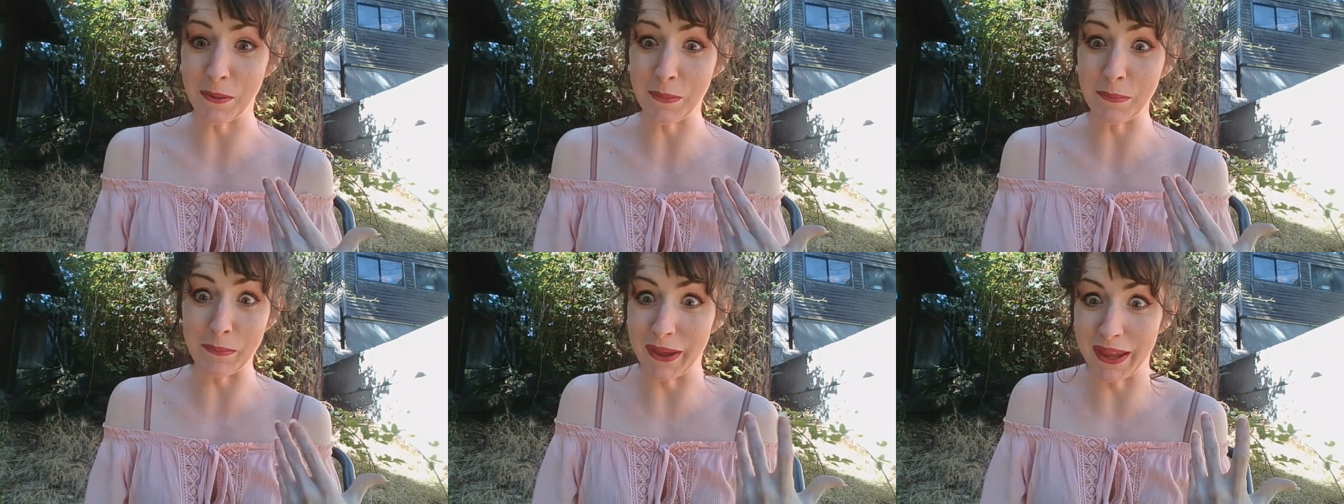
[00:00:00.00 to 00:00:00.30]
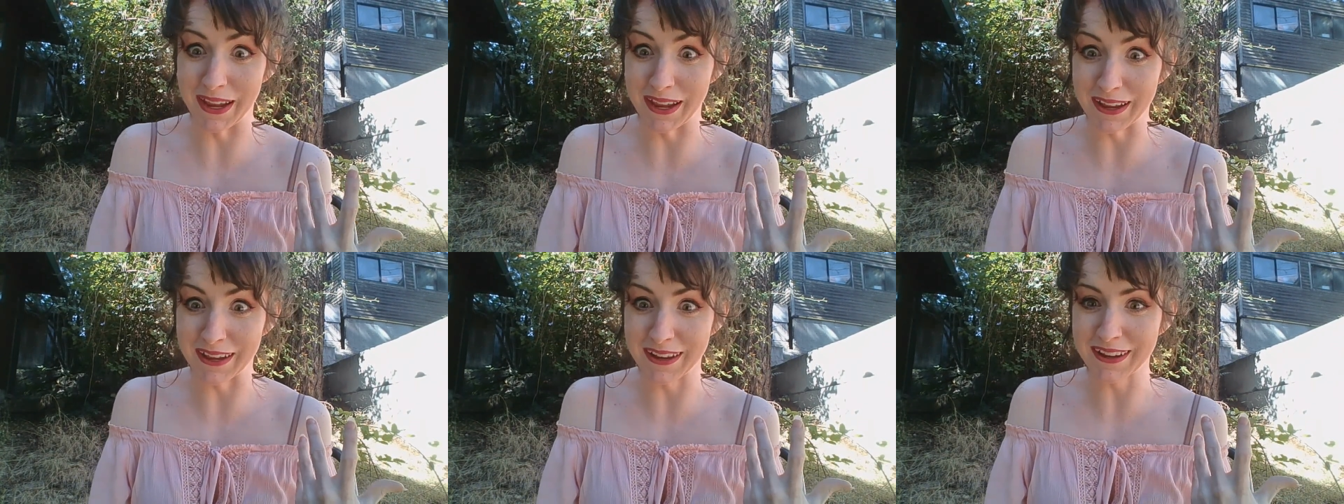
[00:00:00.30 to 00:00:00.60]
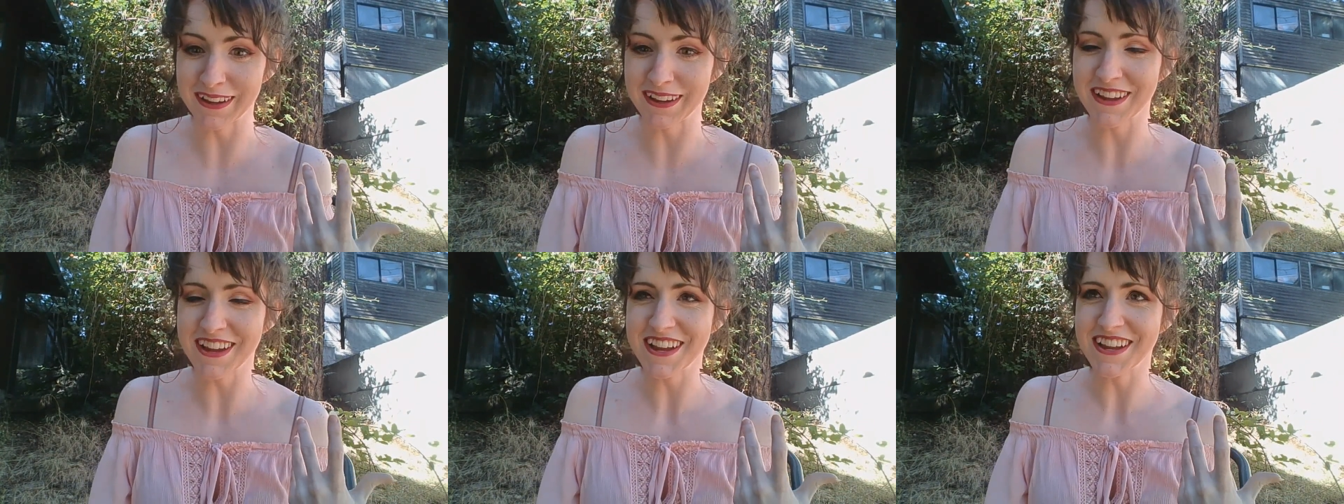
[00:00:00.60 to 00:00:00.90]
pink,
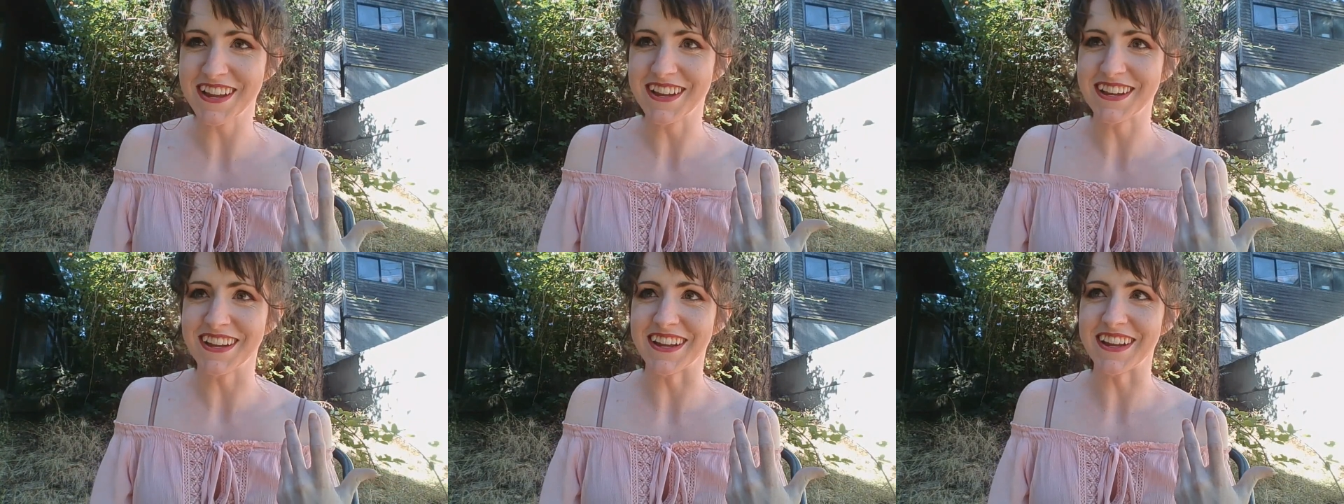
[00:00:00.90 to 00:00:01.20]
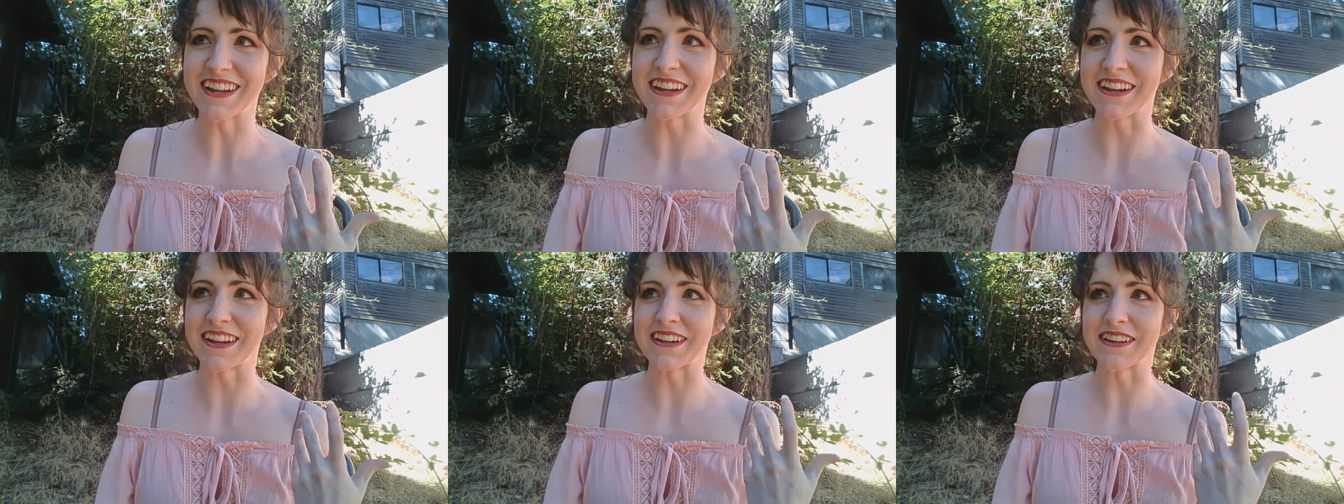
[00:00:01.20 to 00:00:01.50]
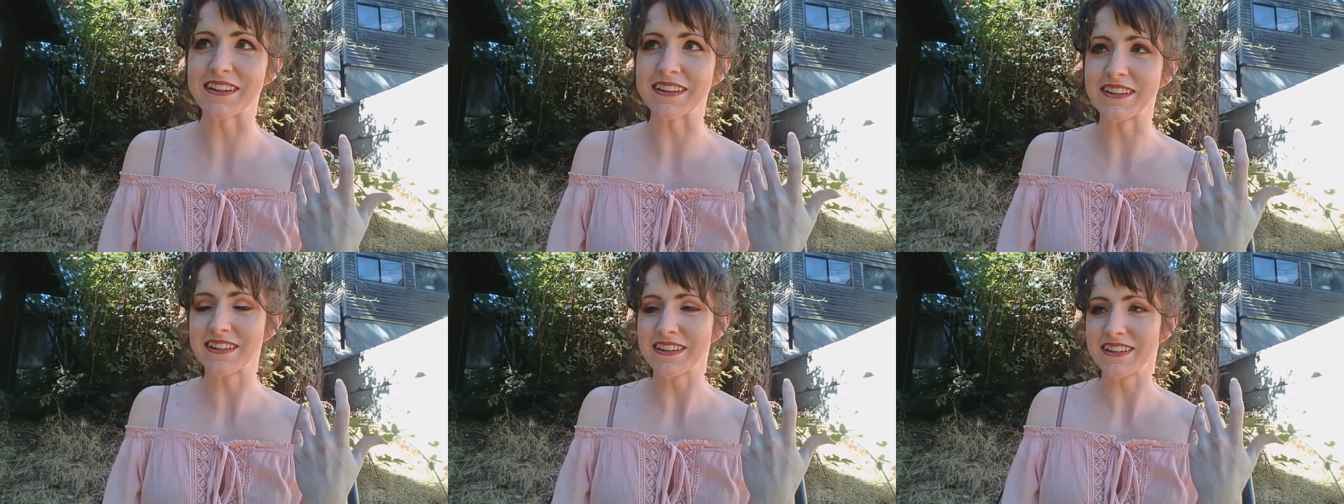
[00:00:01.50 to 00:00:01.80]

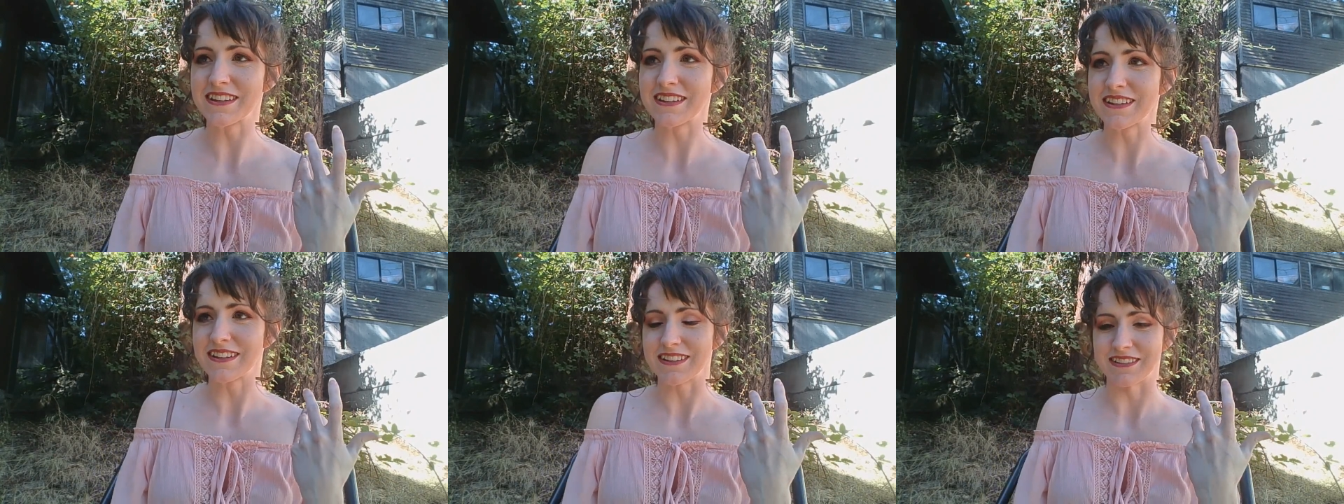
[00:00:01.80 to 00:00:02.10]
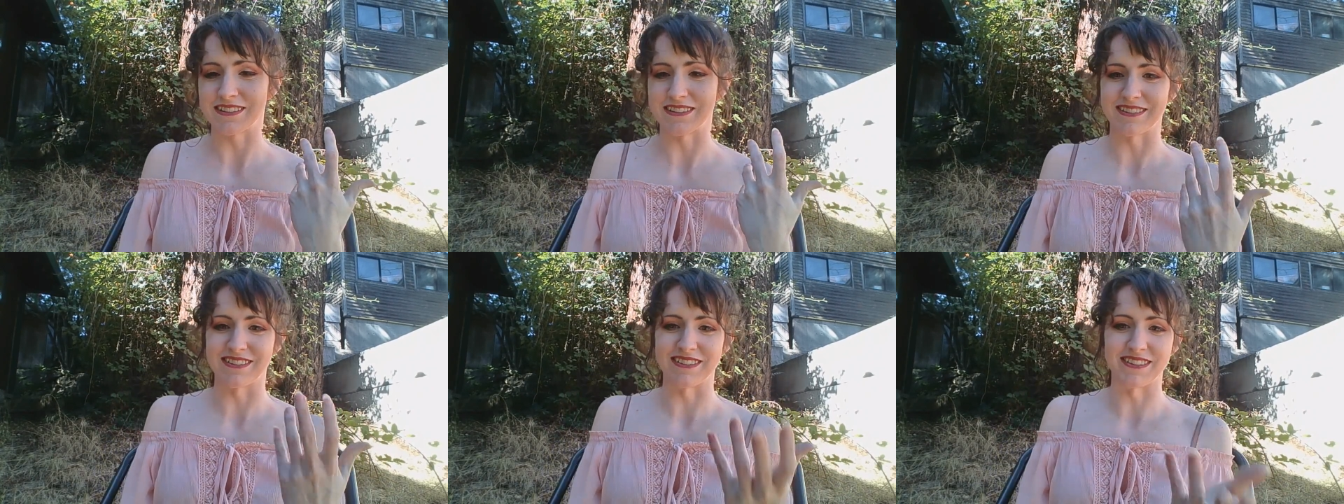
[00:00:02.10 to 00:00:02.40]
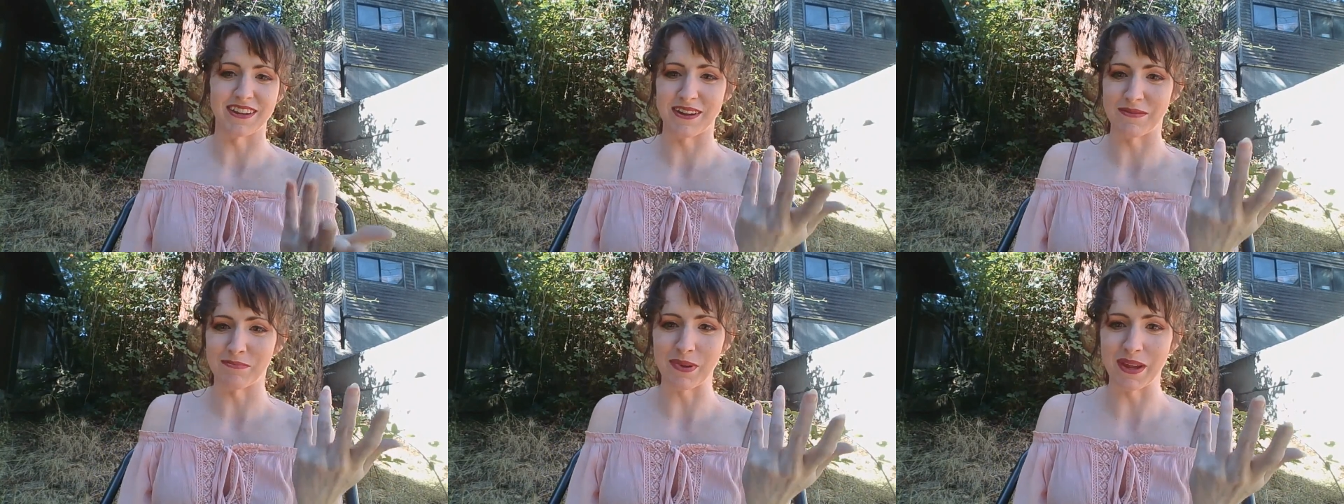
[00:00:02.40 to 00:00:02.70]
and
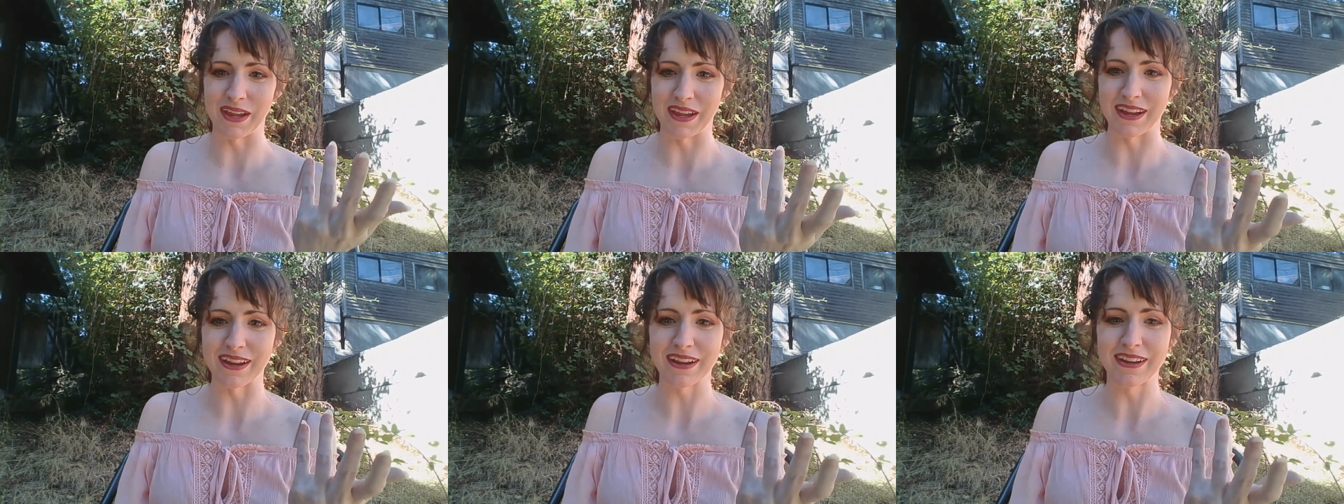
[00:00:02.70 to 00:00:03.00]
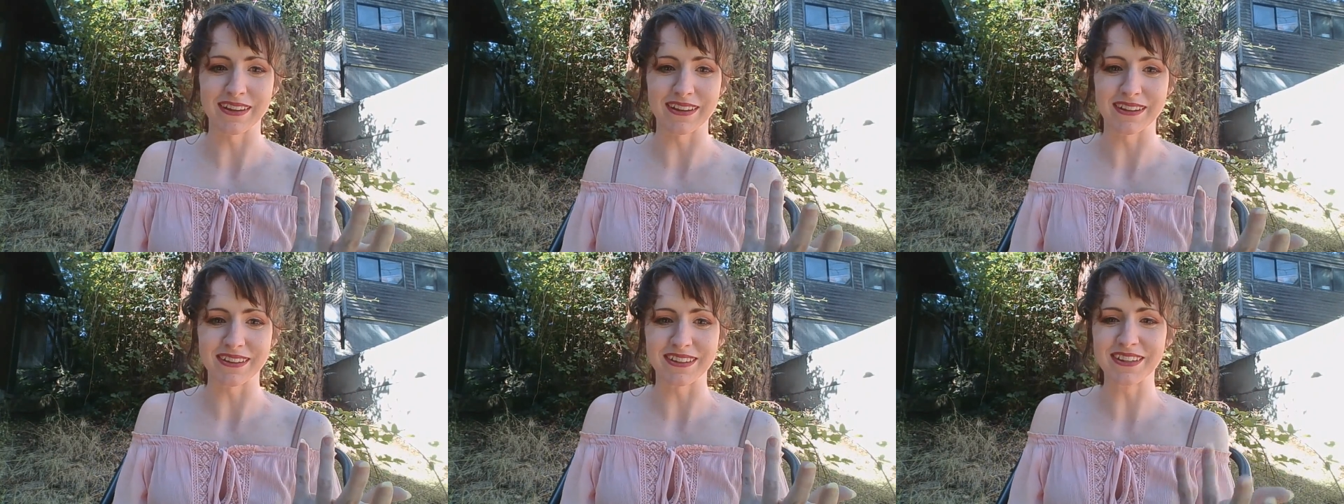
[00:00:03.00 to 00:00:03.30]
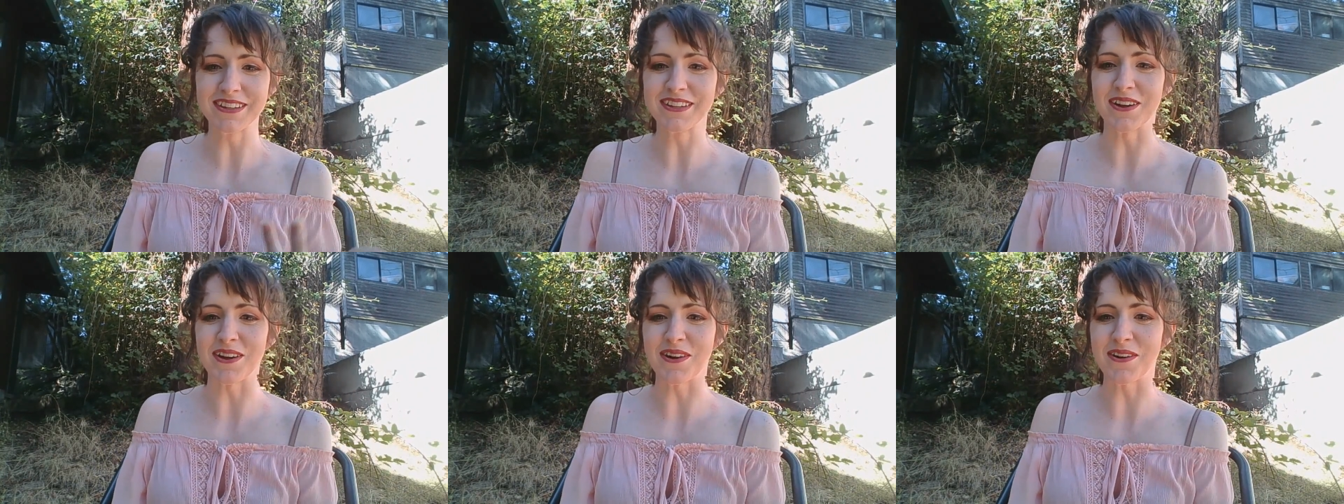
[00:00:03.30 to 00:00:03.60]
not pink,
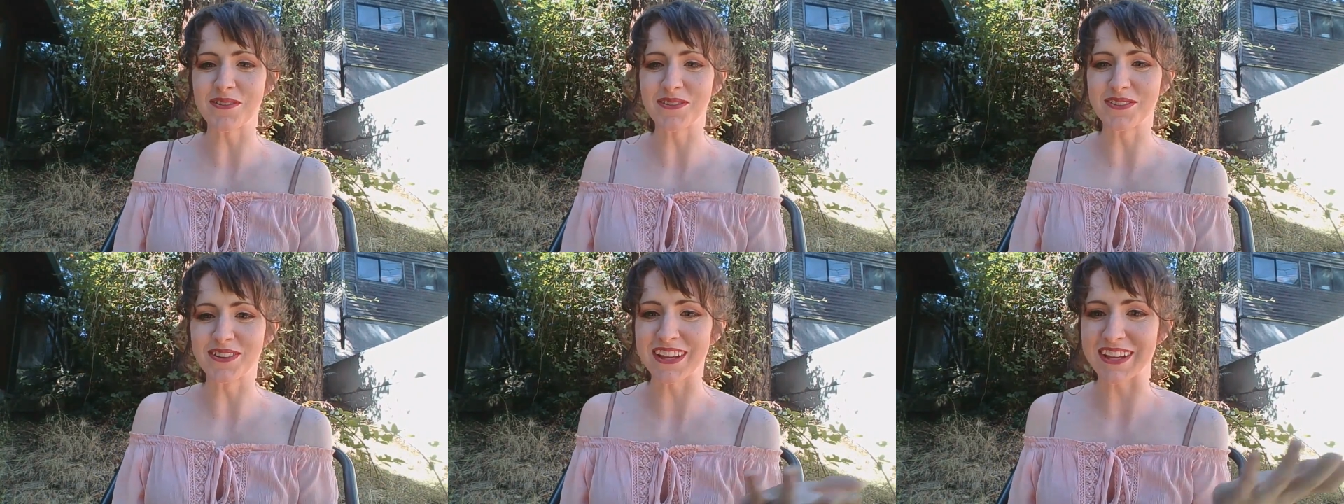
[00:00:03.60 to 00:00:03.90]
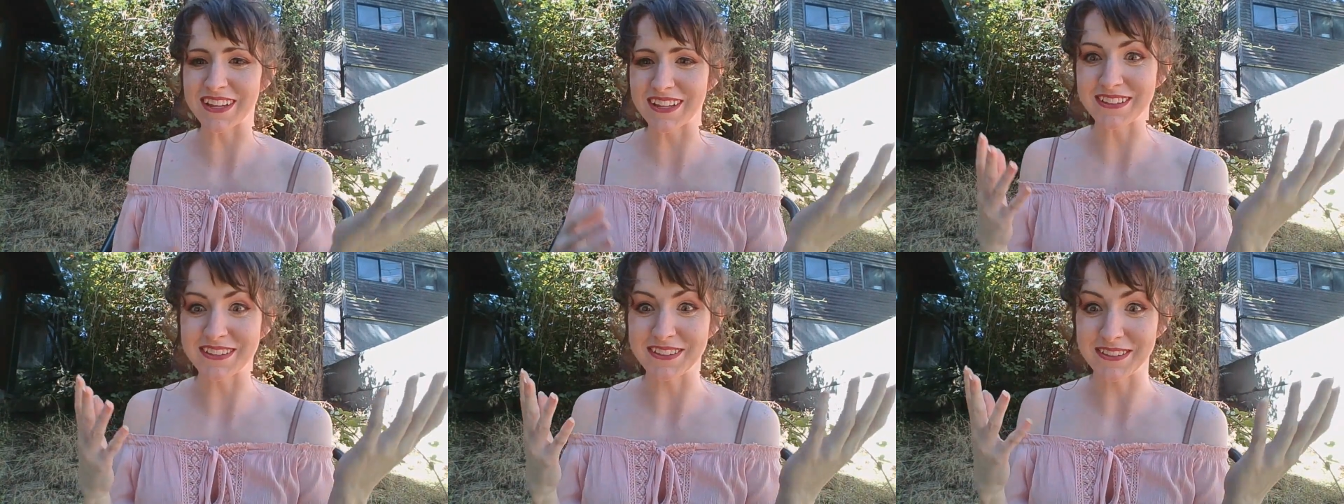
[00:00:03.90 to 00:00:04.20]
like,